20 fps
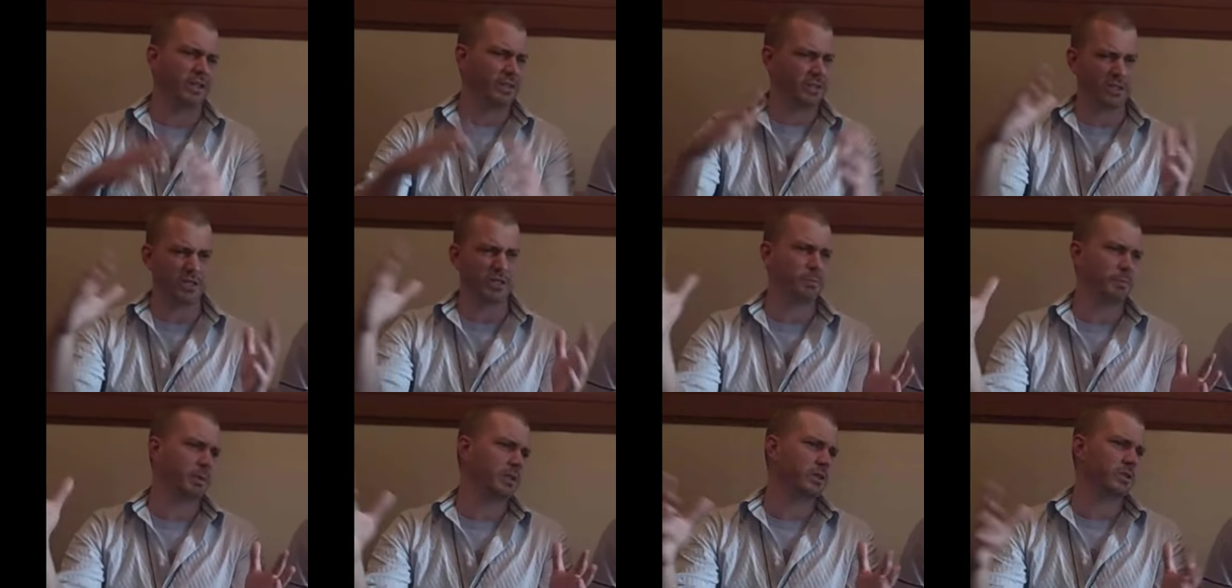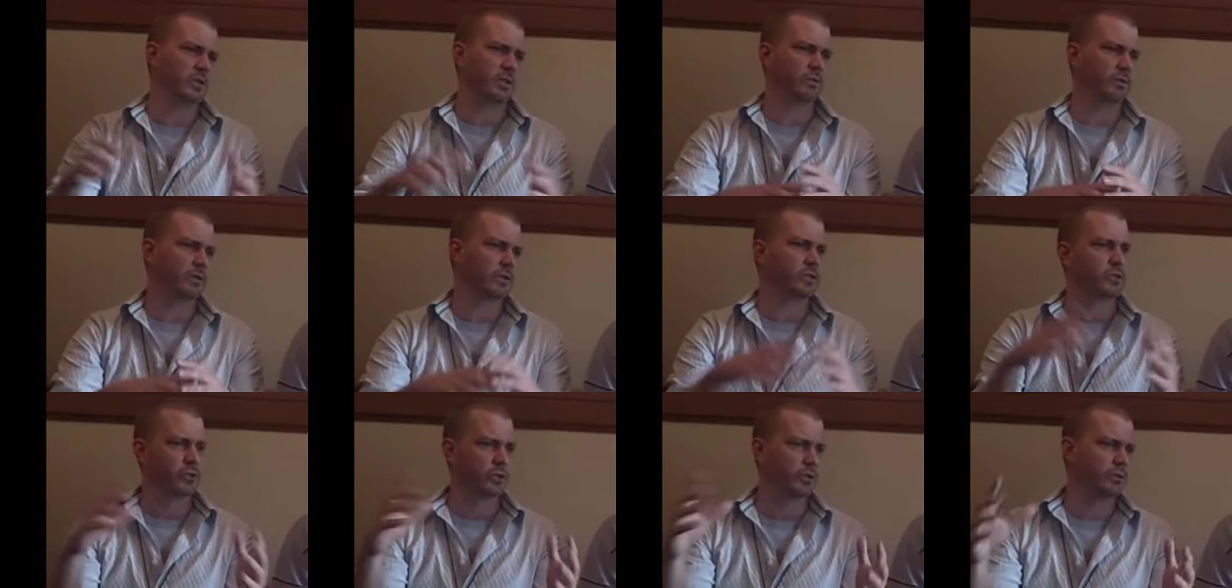it's expensive
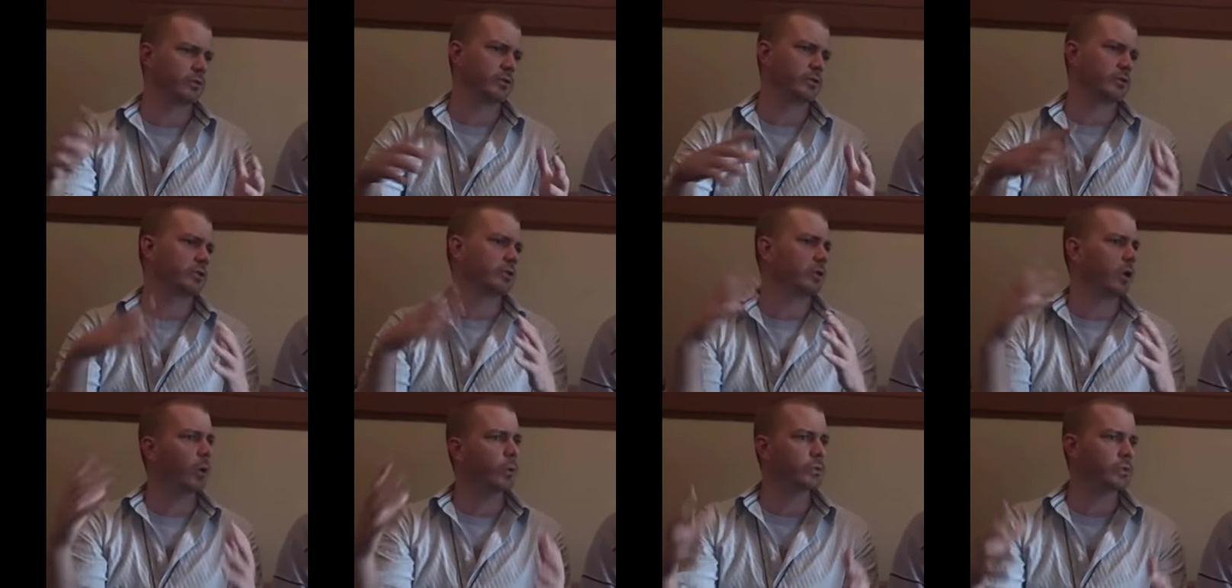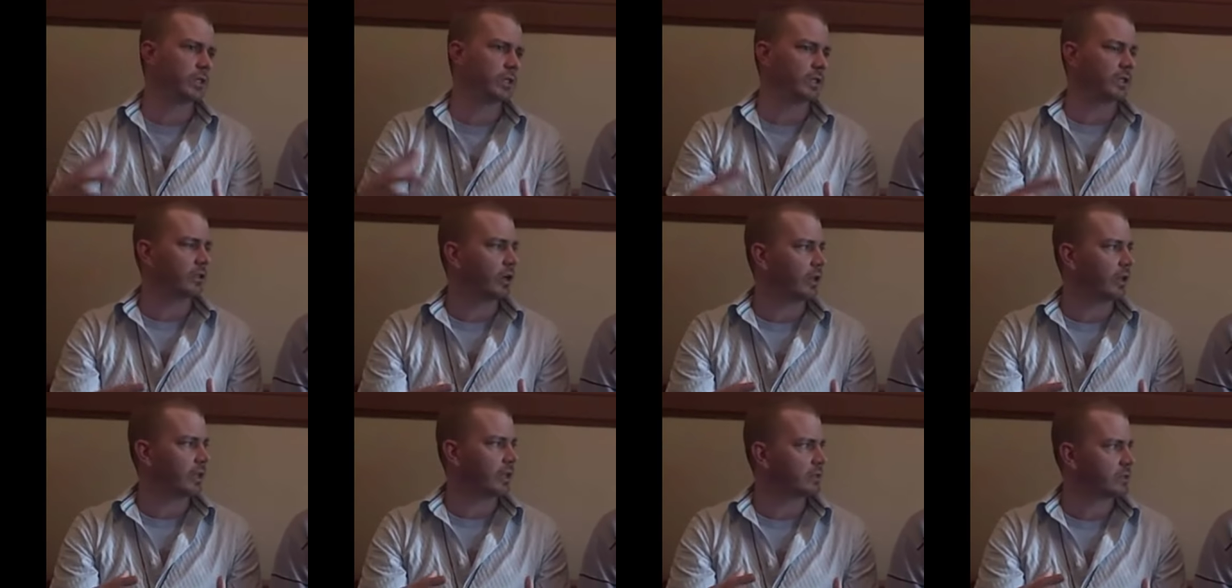and servers and hosting and
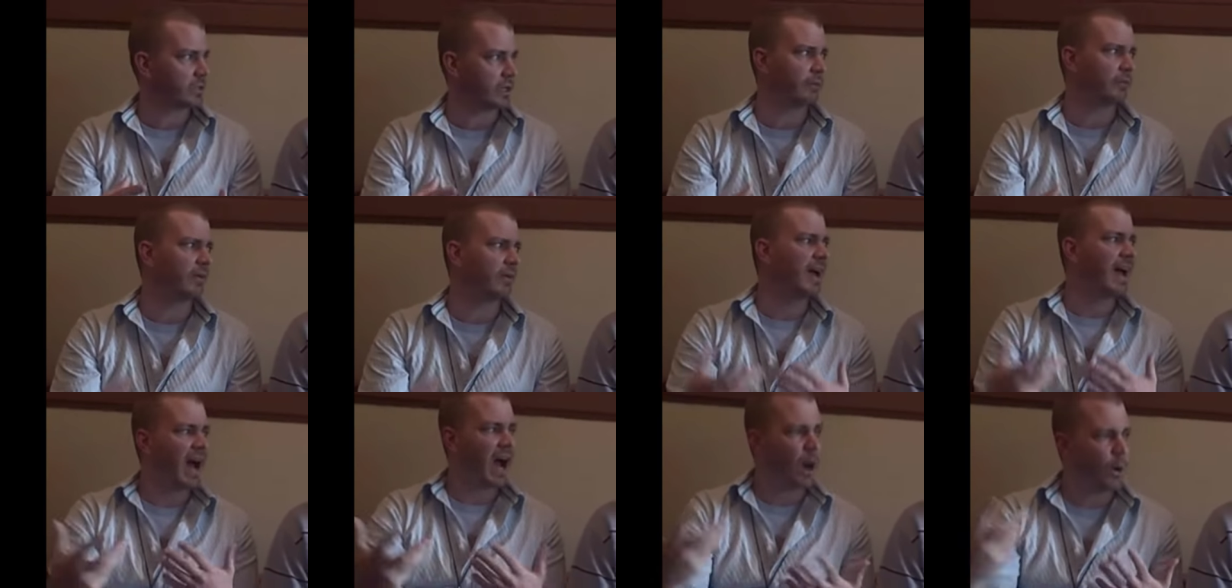all that stuff. Mm-hmm.